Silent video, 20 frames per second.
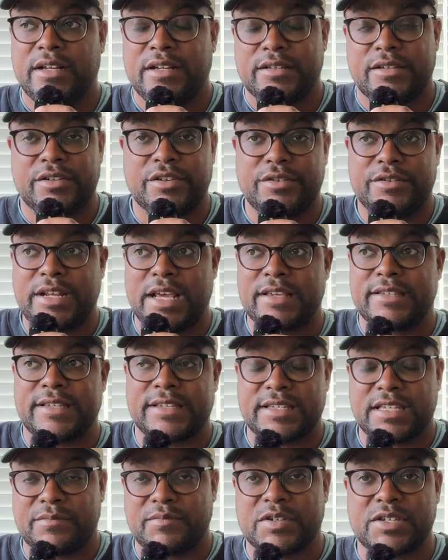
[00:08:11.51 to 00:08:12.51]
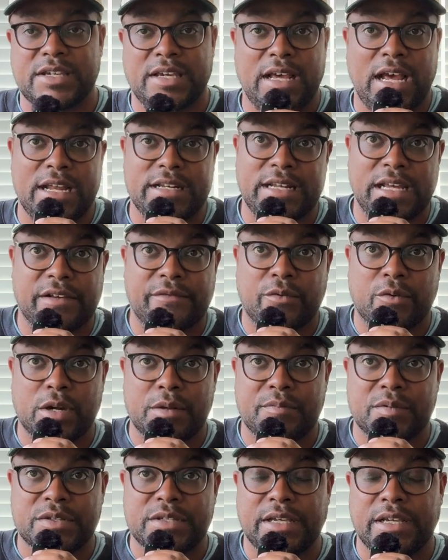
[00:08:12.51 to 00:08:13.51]
So you take 60%, I take
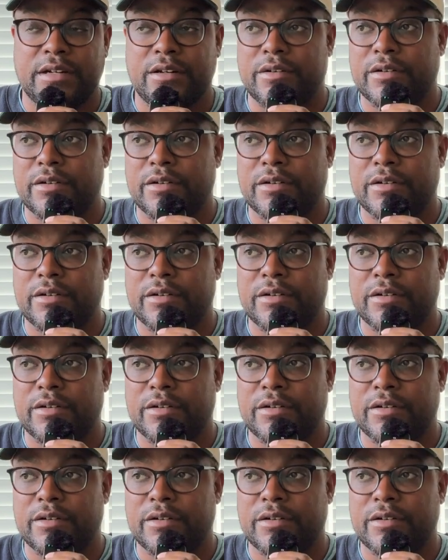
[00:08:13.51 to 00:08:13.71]
40%,